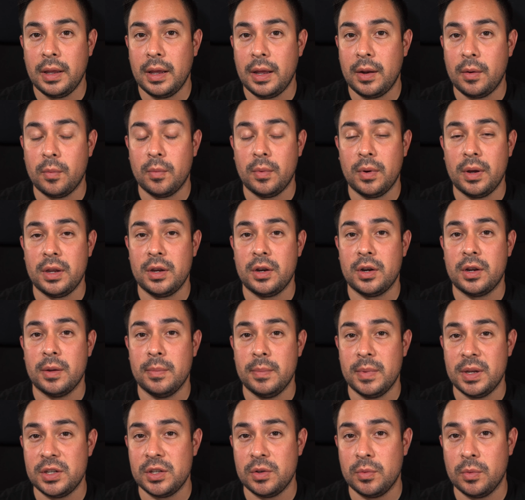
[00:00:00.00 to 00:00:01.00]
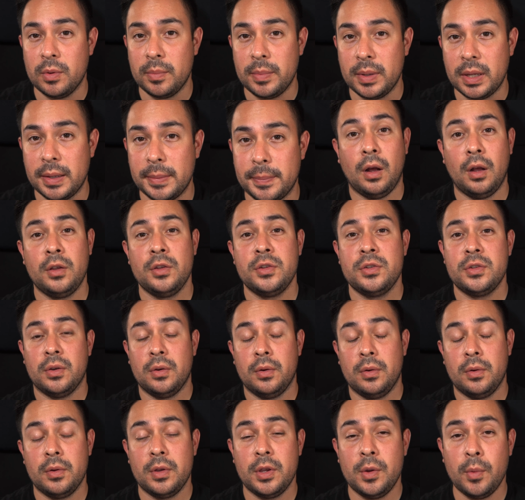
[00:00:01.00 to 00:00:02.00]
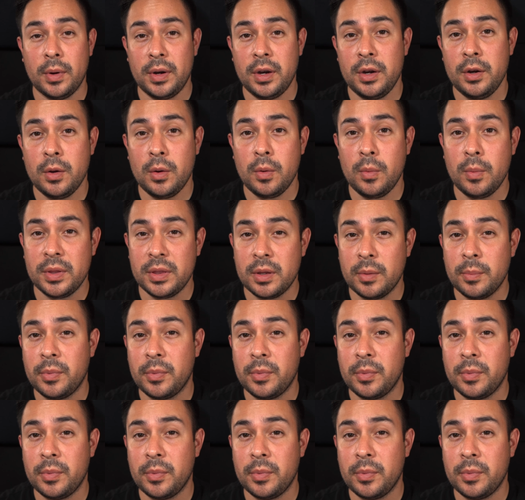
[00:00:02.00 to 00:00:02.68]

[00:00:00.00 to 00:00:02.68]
and what your commission will be. Also, you want to know what the